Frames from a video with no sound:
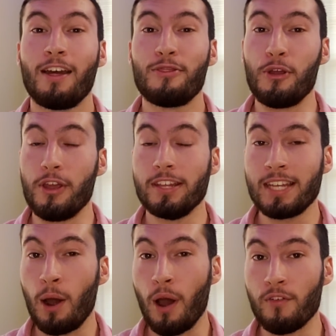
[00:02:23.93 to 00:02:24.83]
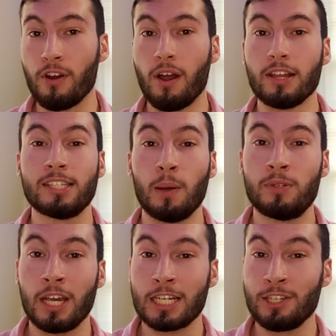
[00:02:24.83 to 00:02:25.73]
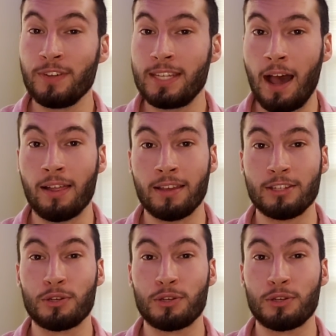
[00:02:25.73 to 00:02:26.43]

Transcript: There is, however, a subsection of Italians